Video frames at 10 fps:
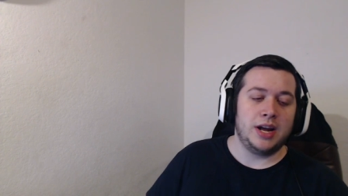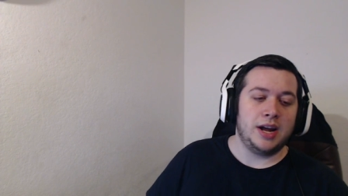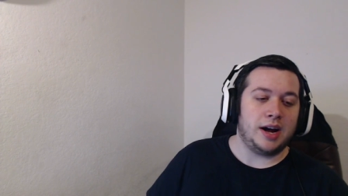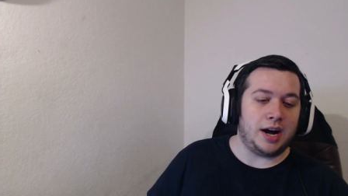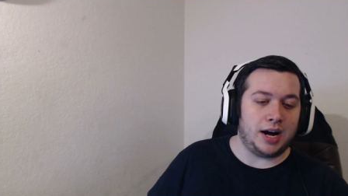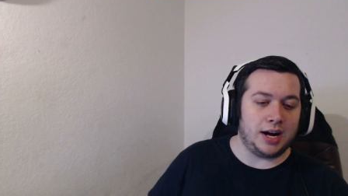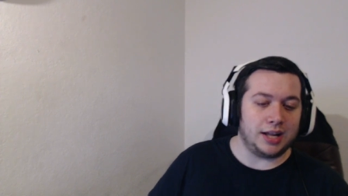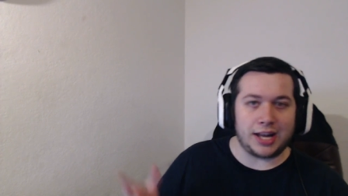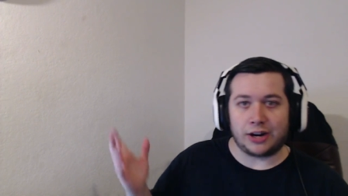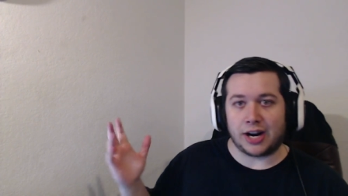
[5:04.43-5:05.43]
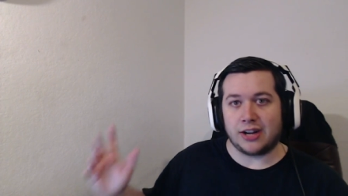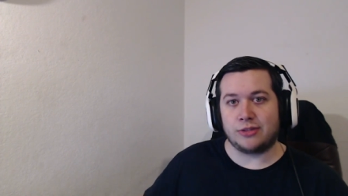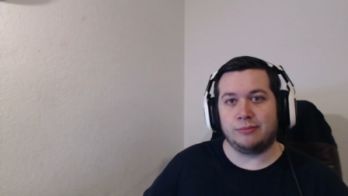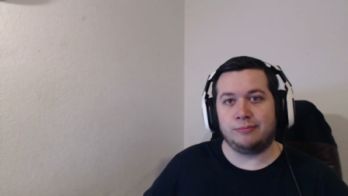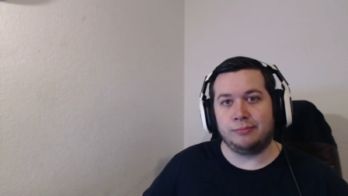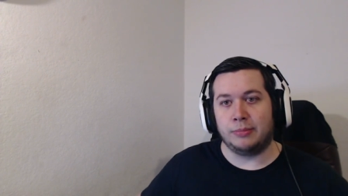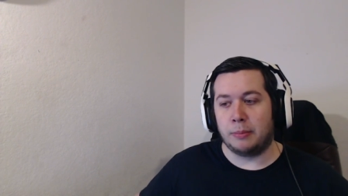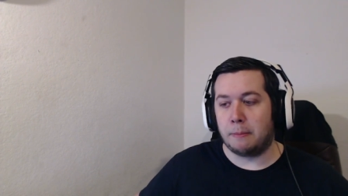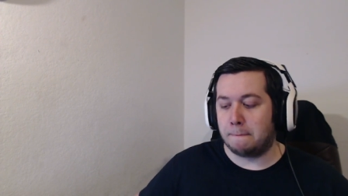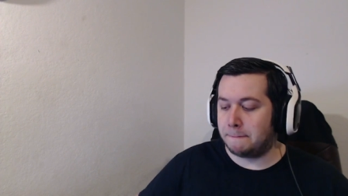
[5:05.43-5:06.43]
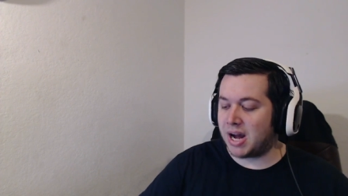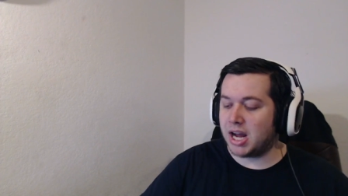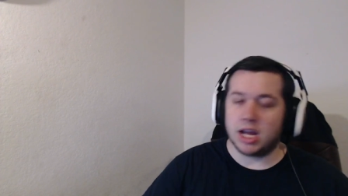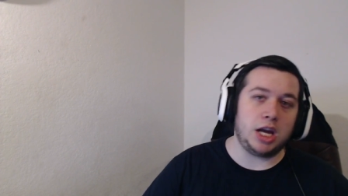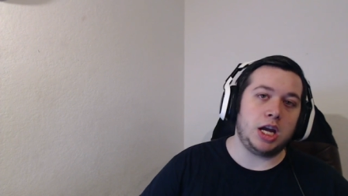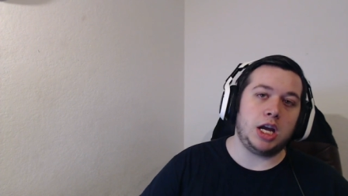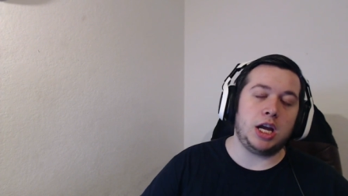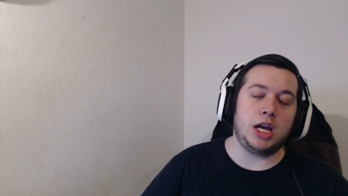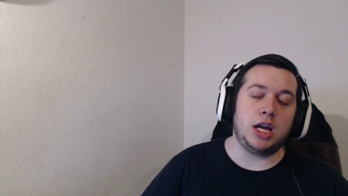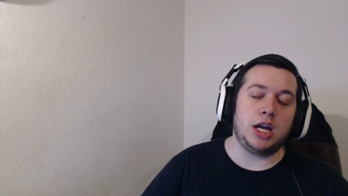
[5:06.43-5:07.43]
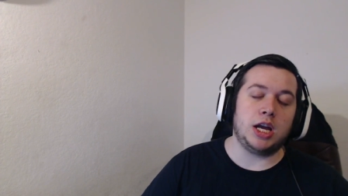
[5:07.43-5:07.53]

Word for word: Uh, later, guys. Bye.